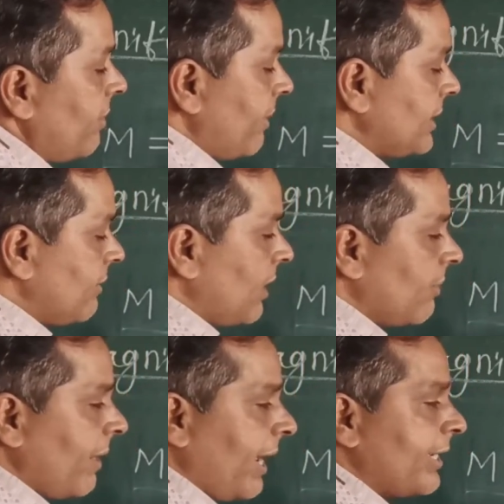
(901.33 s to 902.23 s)
image
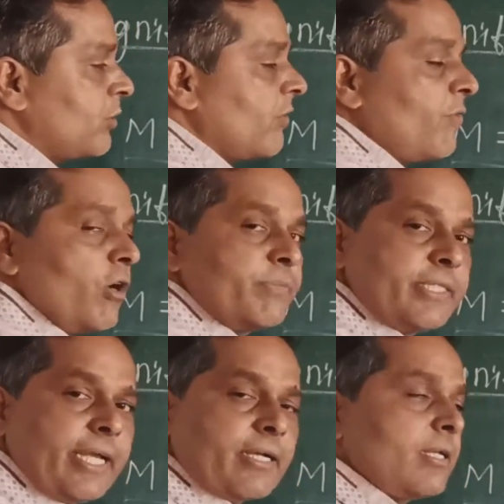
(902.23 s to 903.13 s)
divided by height of
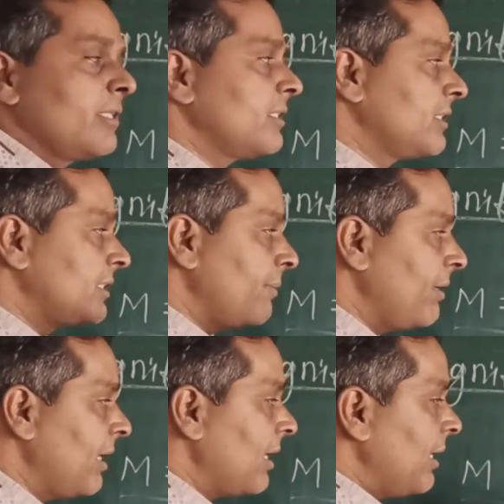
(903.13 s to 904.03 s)
object.
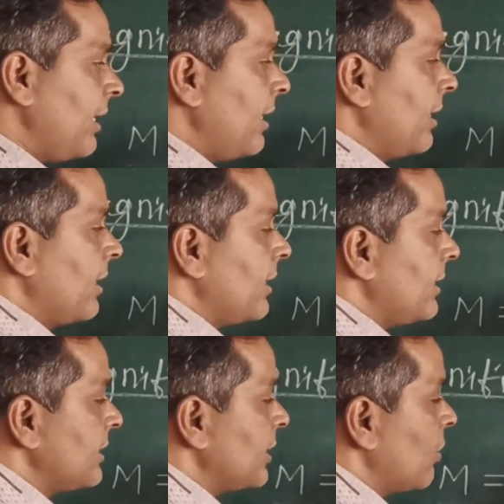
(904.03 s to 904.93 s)
Similarly,
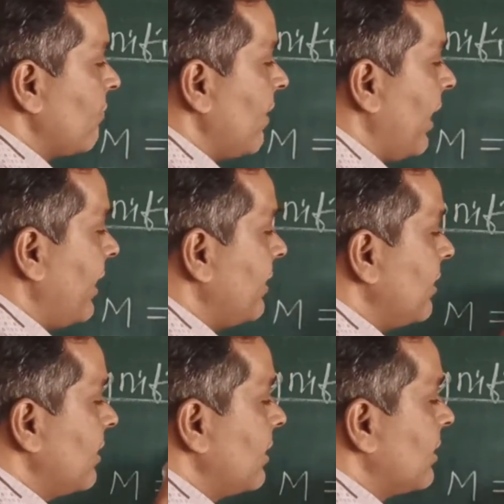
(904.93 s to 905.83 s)
instead of
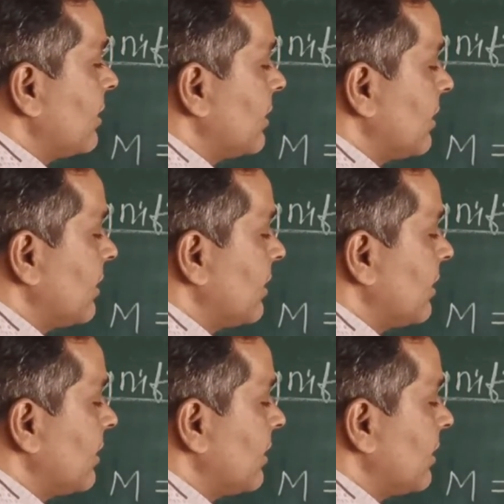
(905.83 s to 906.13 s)
height,